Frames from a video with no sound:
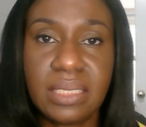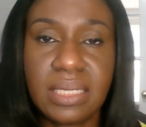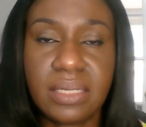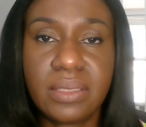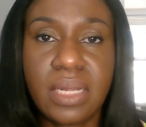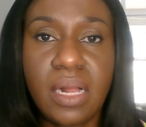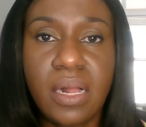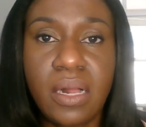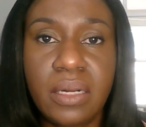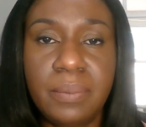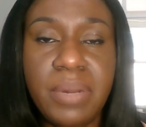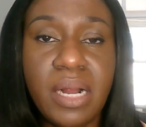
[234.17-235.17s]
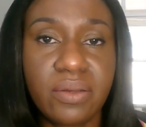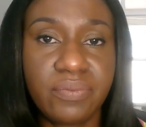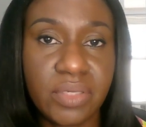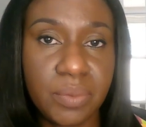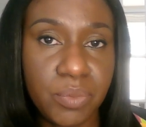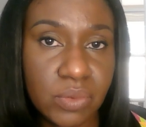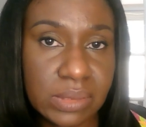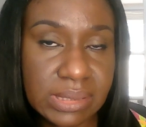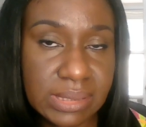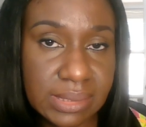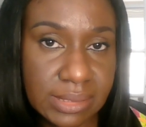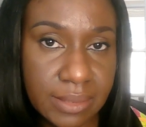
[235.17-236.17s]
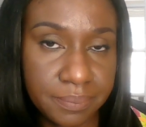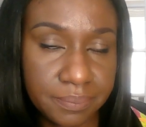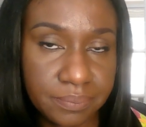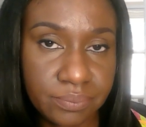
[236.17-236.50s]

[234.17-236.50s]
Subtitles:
that are part of the immune system.